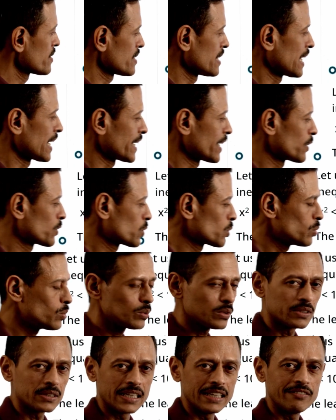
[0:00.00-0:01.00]
Scenario
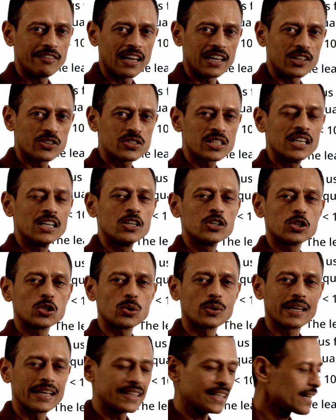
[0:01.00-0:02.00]
2, 3 values.
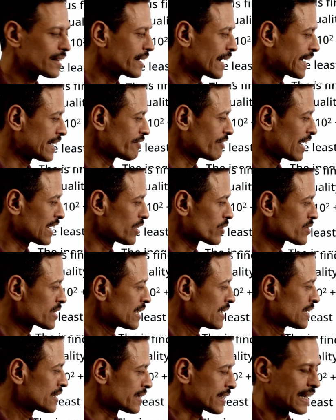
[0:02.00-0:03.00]
Together 9 values.
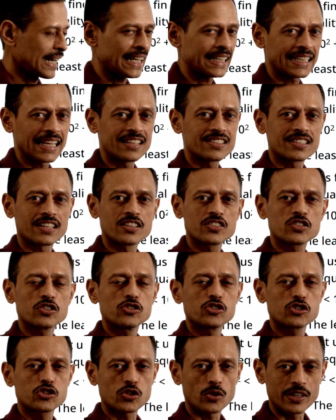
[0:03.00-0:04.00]
The correct answer is
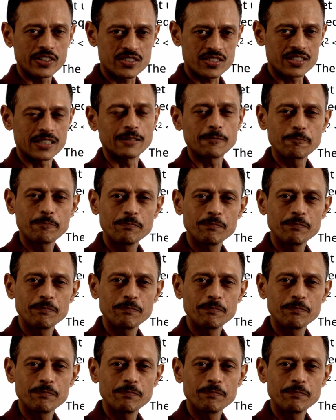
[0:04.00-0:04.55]
choice C.